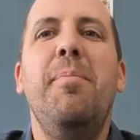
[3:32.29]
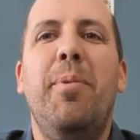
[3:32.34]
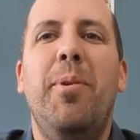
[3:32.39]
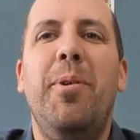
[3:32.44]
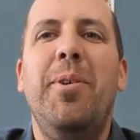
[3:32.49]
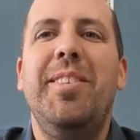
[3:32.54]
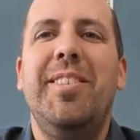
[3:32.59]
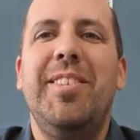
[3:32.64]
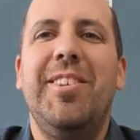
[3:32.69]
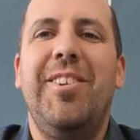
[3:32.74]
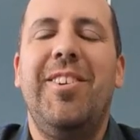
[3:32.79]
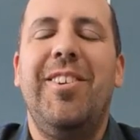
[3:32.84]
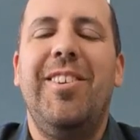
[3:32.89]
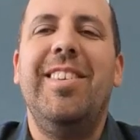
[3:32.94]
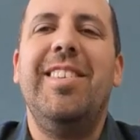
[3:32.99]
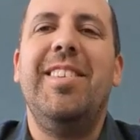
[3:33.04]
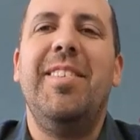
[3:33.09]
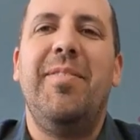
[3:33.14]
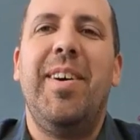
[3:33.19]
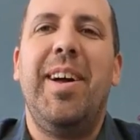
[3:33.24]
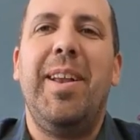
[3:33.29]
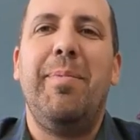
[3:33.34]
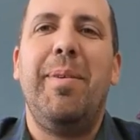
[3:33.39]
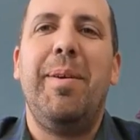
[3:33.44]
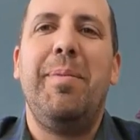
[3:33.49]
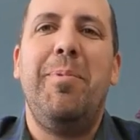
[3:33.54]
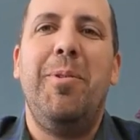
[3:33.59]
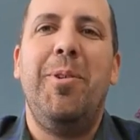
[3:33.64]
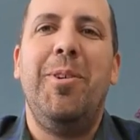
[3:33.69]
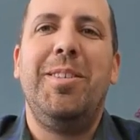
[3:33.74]
points earned divided
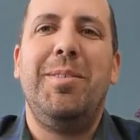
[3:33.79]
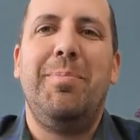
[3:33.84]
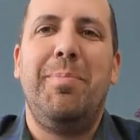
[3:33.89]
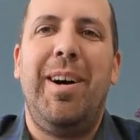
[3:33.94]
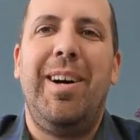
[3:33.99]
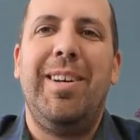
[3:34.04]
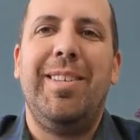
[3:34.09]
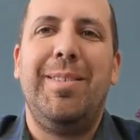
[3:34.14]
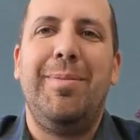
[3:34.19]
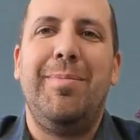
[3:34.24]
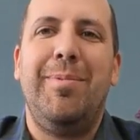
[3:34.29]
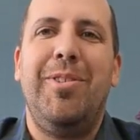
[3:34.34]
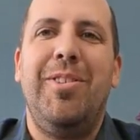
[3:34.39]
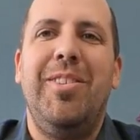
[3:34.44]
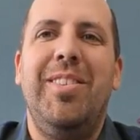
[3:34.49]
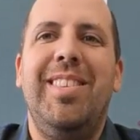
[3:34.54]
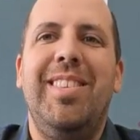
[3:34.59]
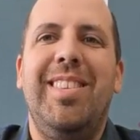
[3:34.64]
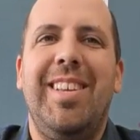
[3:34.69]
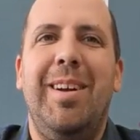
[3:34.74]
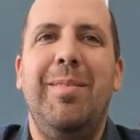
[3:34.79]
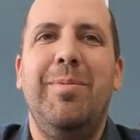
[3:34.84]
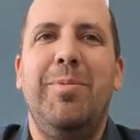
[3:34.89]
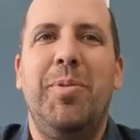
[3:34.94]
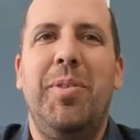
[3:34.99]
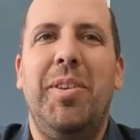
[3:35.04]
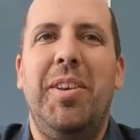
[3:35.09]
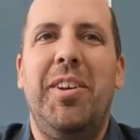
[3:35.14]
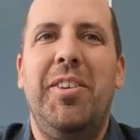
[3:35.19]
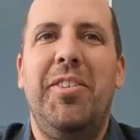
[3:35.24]
by points possible
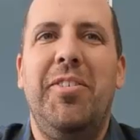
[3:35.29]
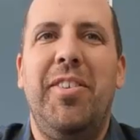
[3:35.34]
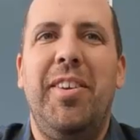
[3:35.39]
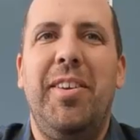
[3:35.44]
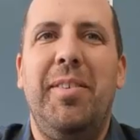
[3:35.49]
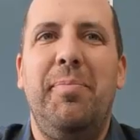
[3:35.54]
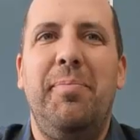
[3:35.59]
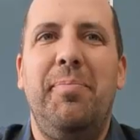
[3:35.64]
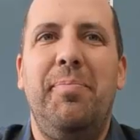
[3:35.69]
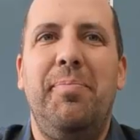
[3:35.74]
times 100.